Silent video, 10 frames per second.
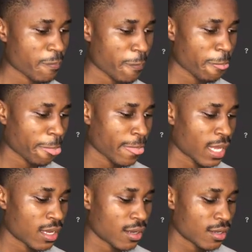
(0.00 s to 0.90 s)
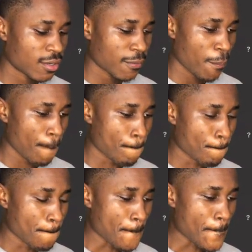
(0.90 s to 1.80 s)

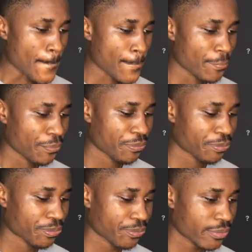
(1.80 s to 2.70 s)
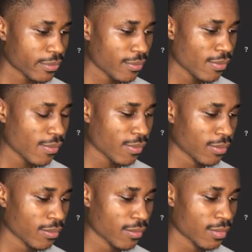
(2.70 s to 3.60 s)

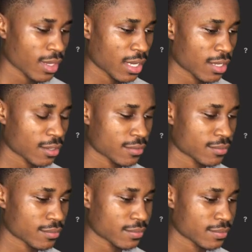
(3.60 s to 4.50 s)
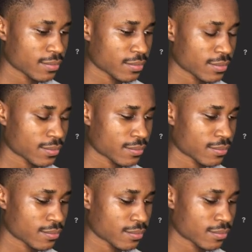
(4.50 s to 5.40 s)

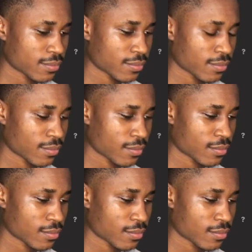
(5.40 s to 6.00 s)
No one is speaking in this clip.